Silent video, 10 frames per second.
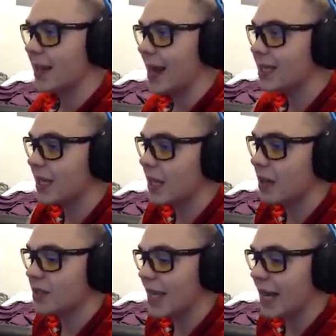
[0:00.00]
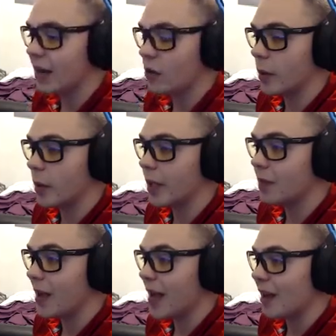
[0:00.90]
and that's going to give Seattle the
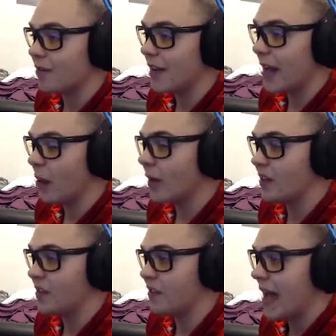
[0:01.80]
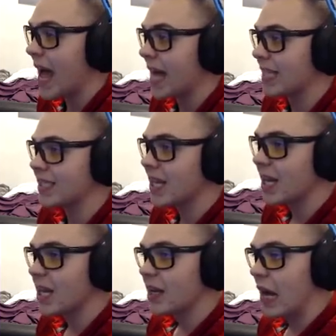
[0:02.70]
lead back very fast
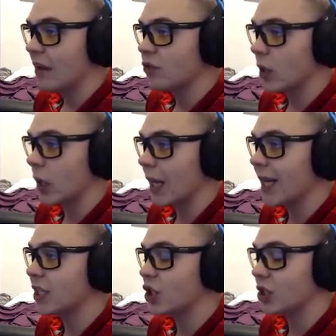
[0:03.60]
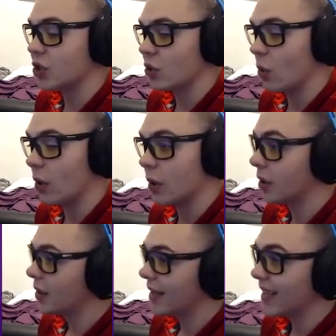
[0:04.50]
after Atlanta just
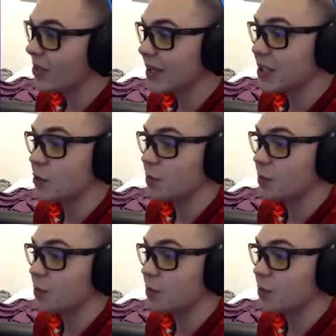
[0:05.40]
scored. That's how